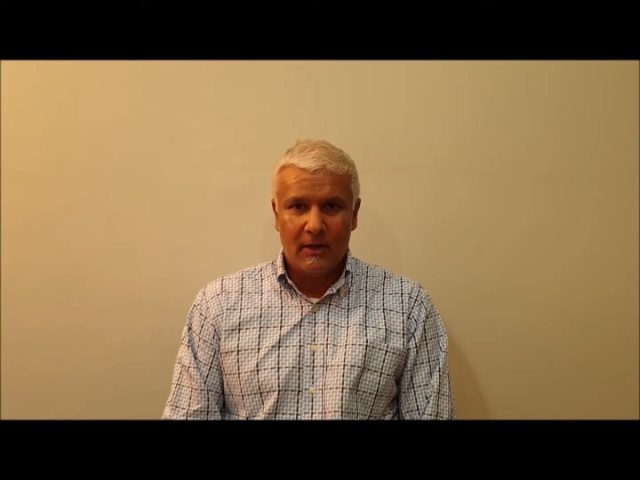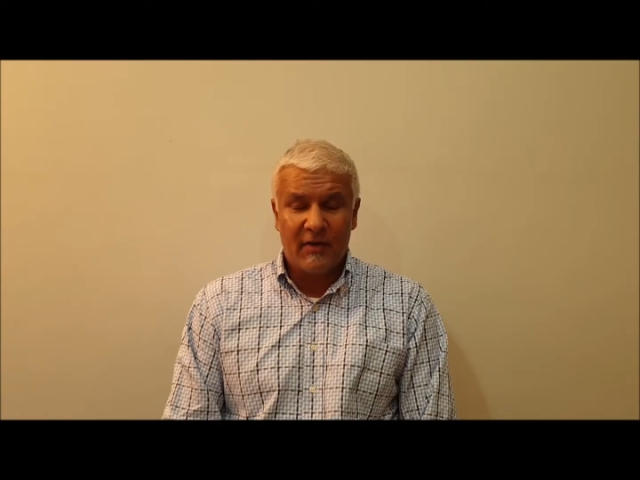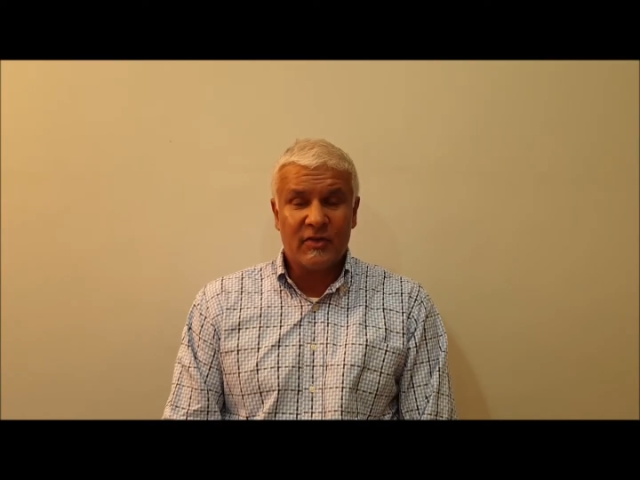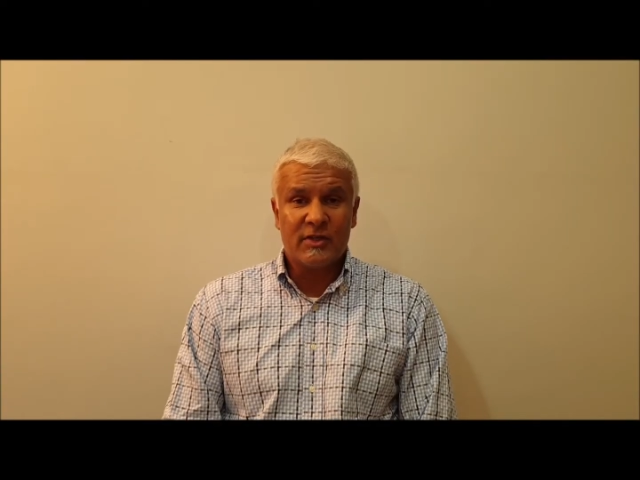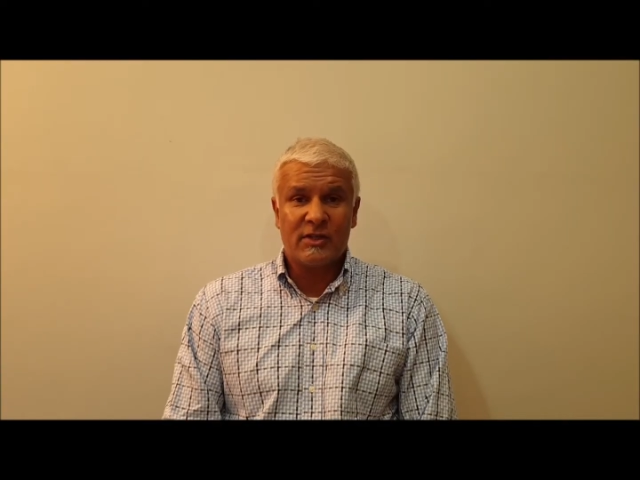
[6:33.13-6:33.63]

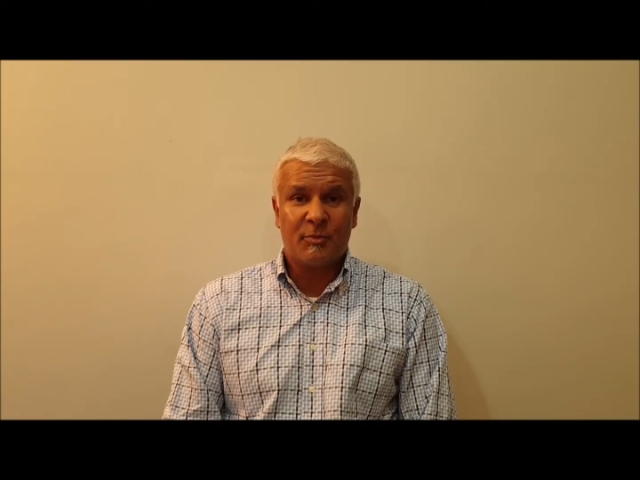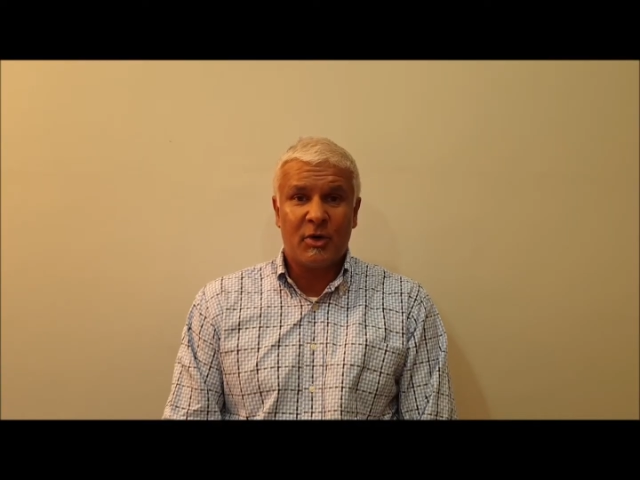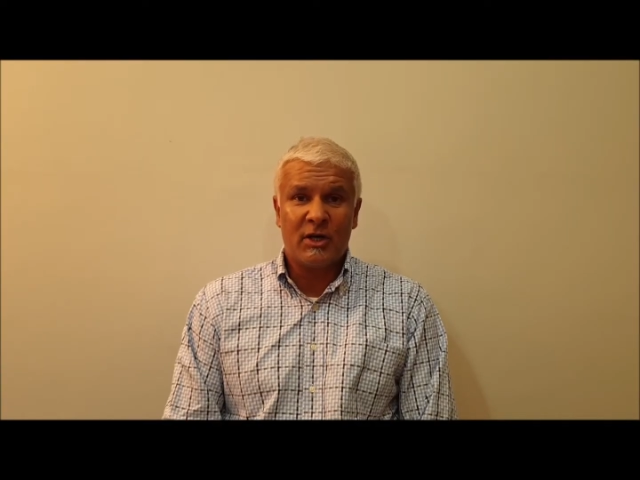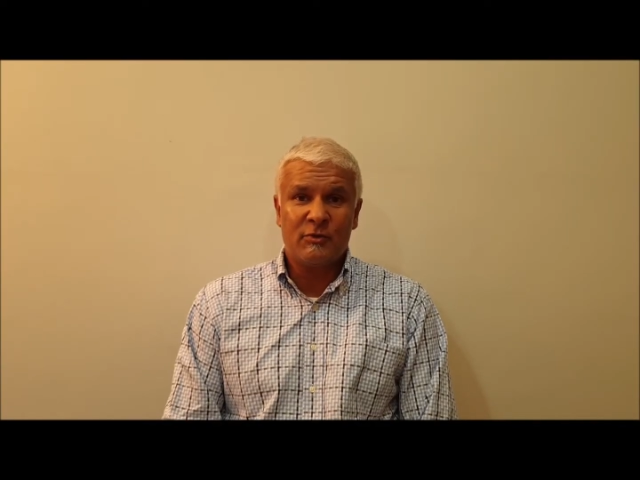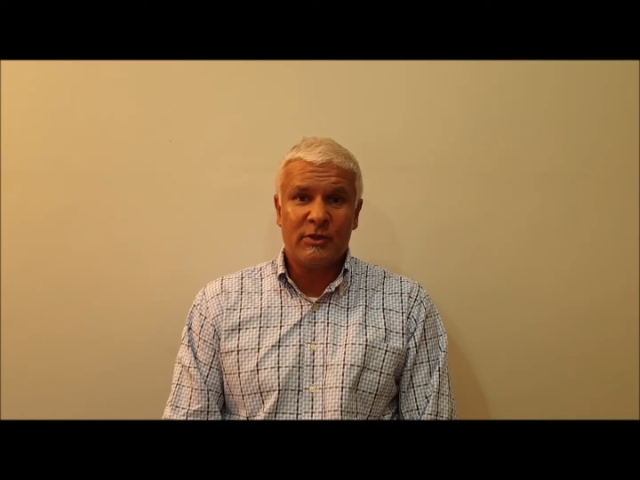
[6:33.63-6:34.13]
After the
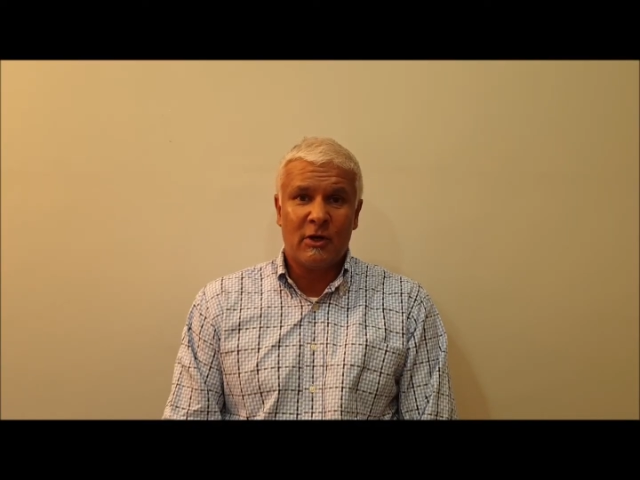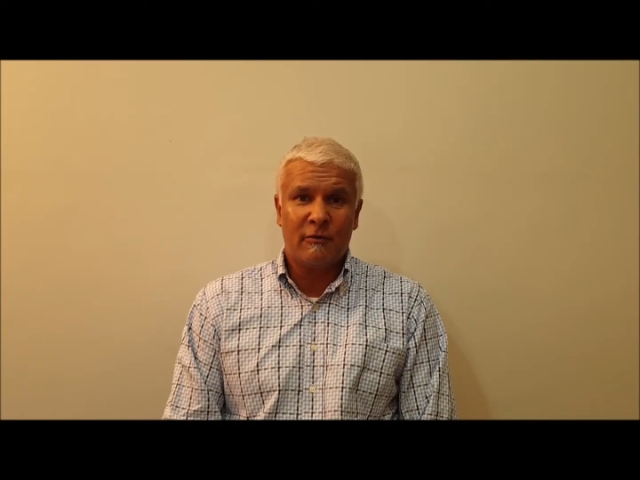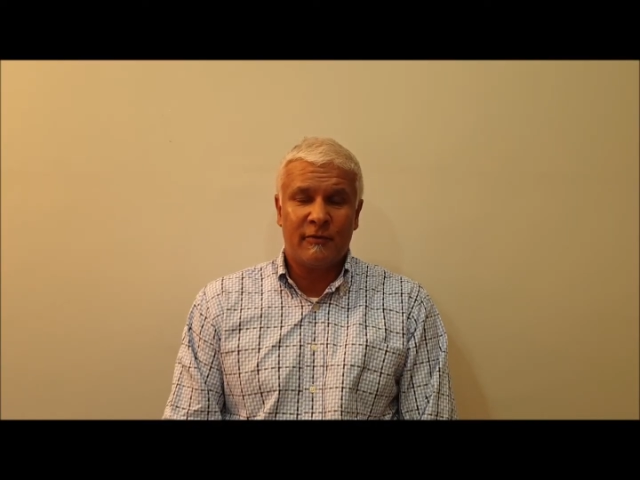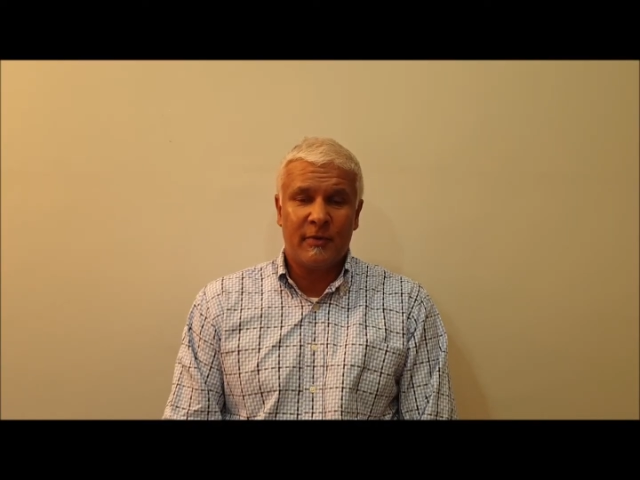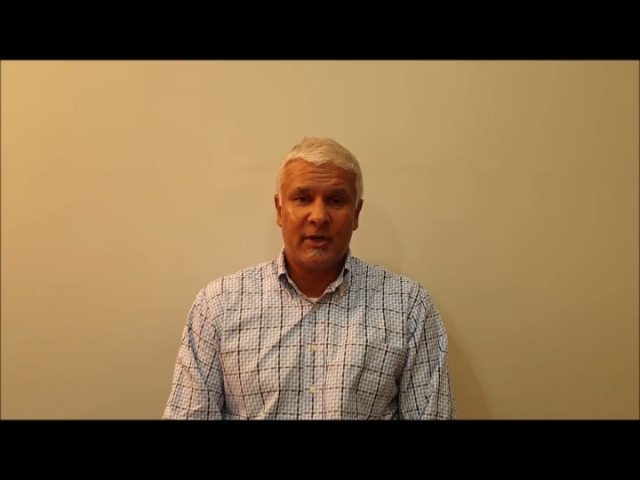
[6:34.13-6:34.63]
surprise
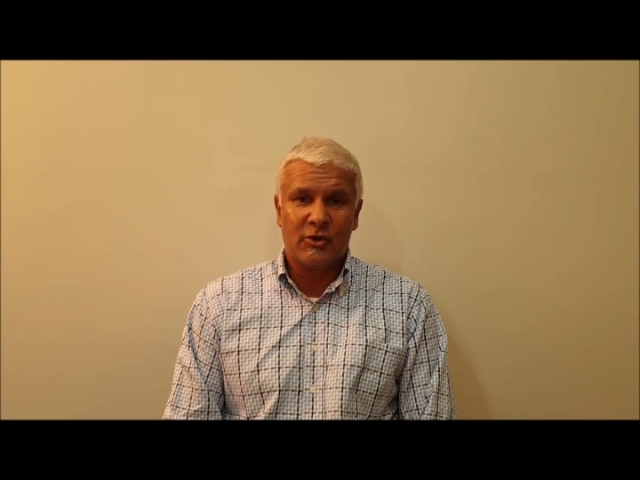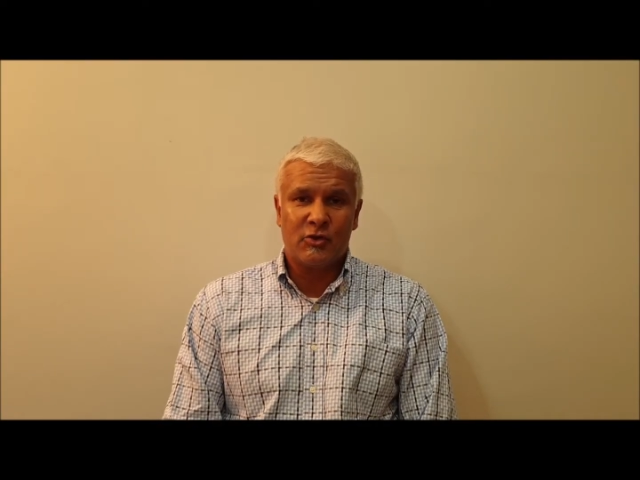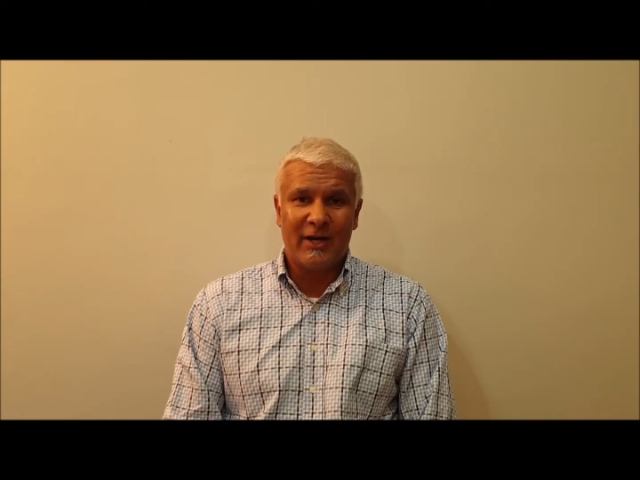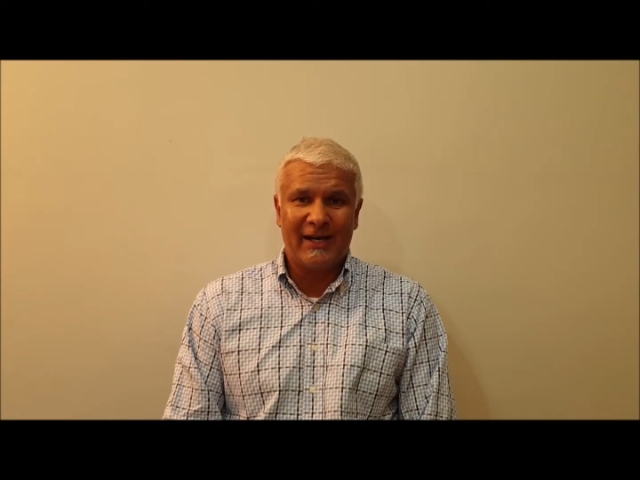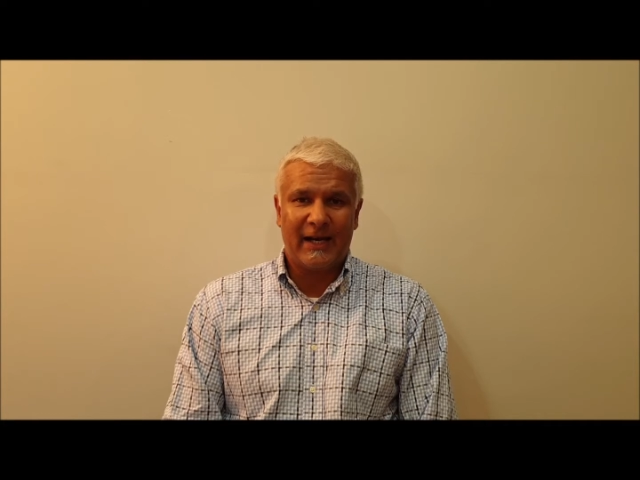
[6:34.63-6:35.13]
result from the
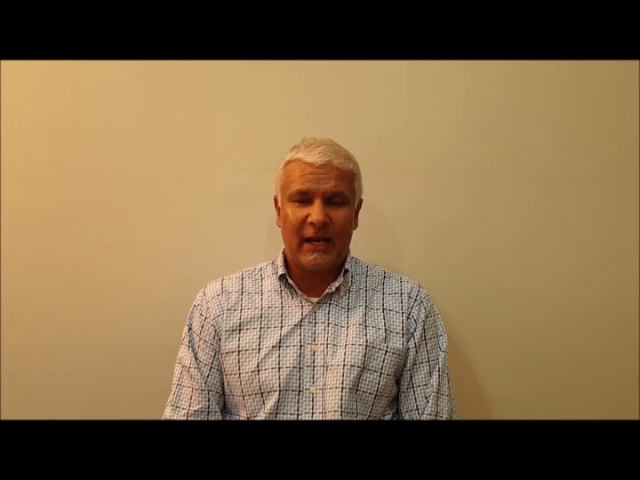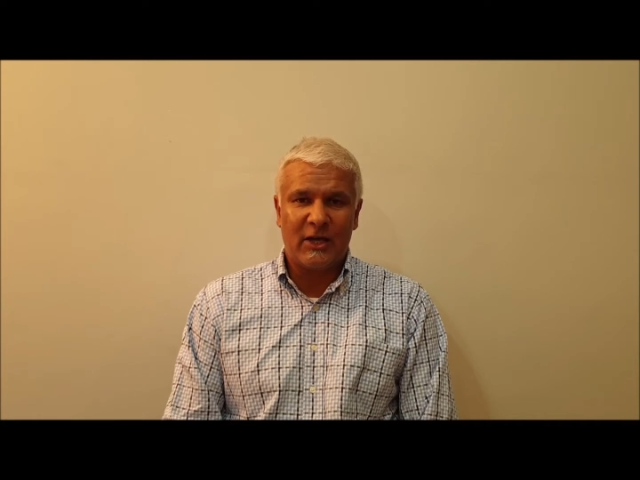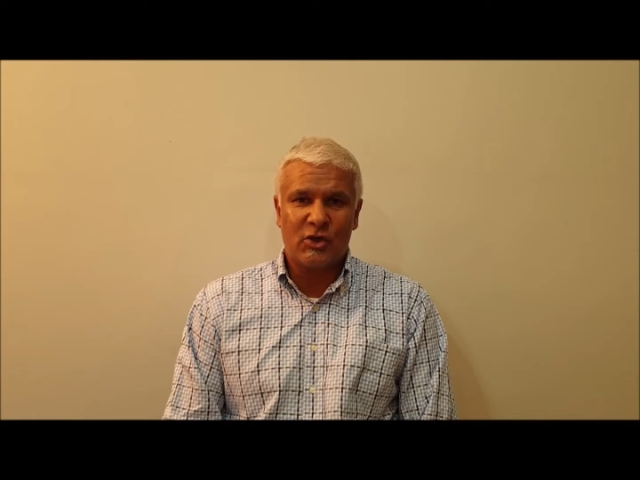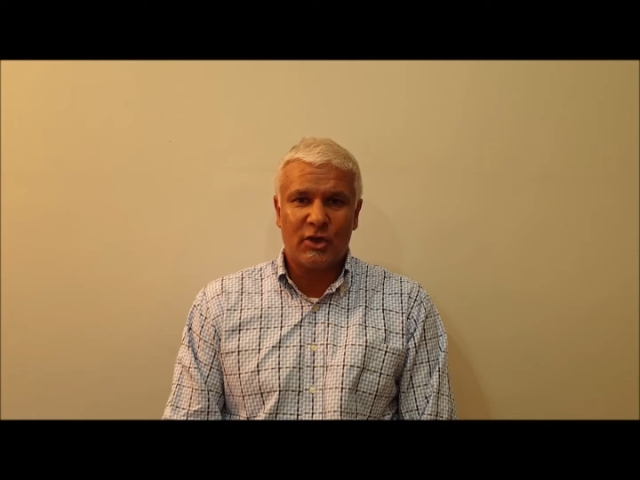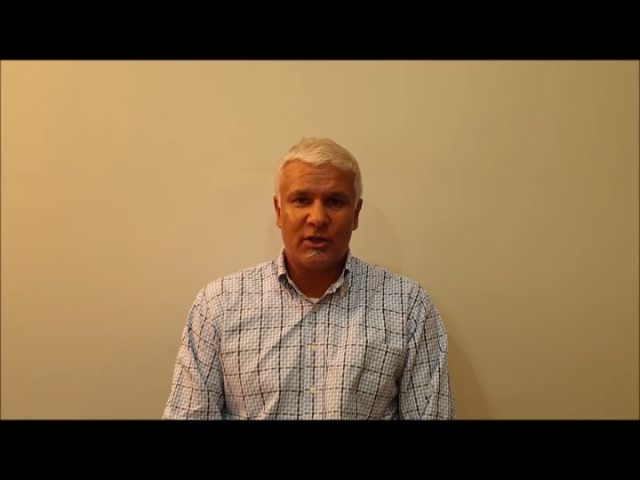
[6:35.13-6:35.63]
Australian
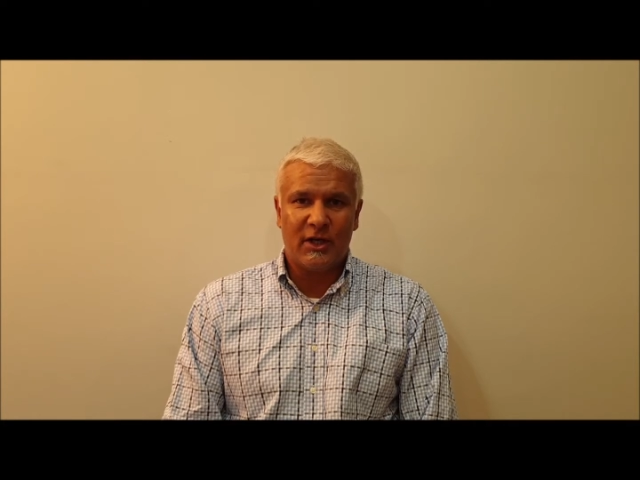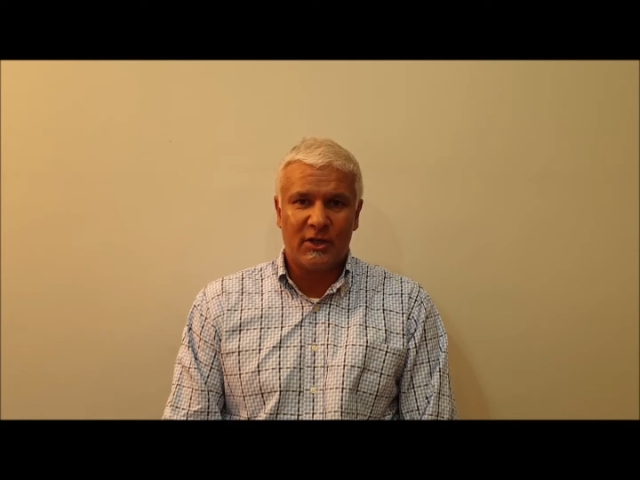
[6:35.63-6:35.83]
election,